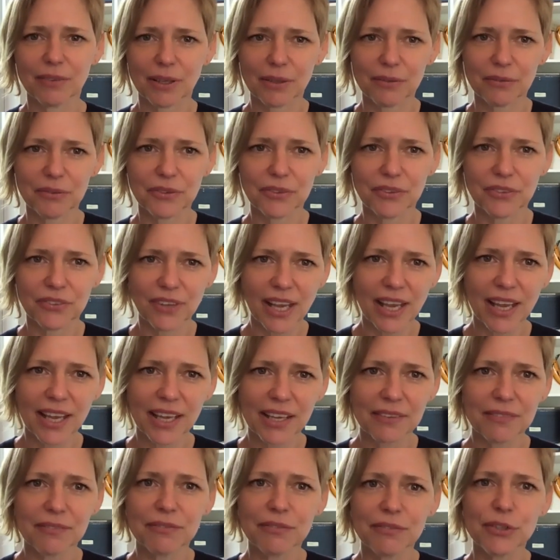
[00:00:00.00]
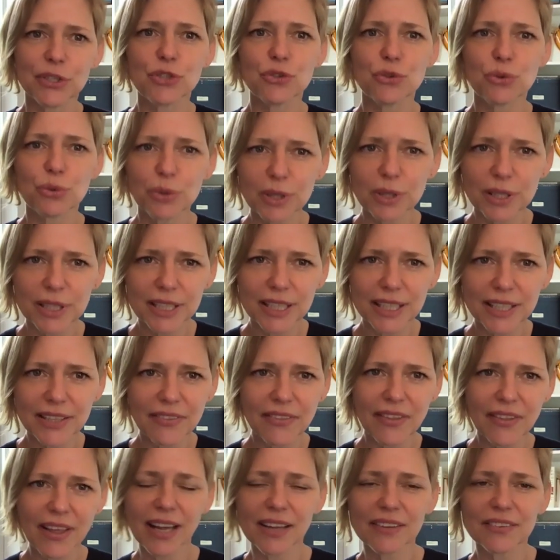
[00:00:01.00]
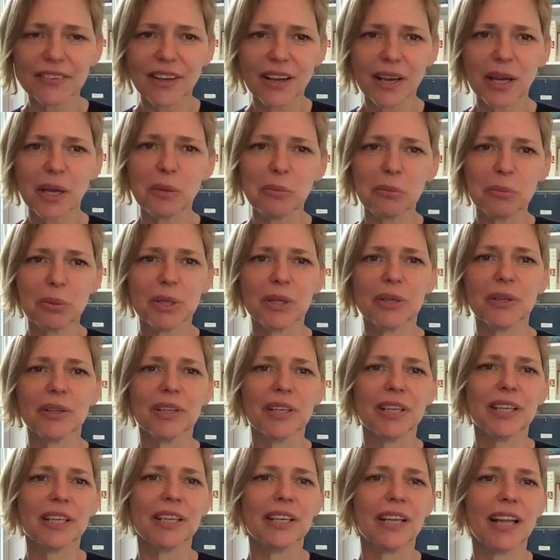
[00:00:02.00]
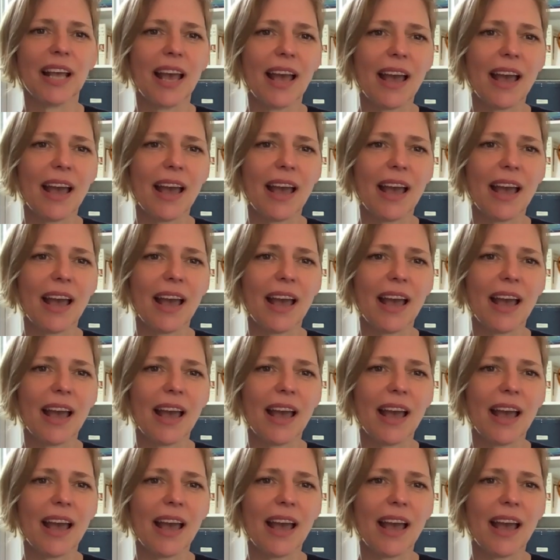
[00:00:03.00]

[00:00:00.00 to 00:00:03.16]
of staying visually in that time period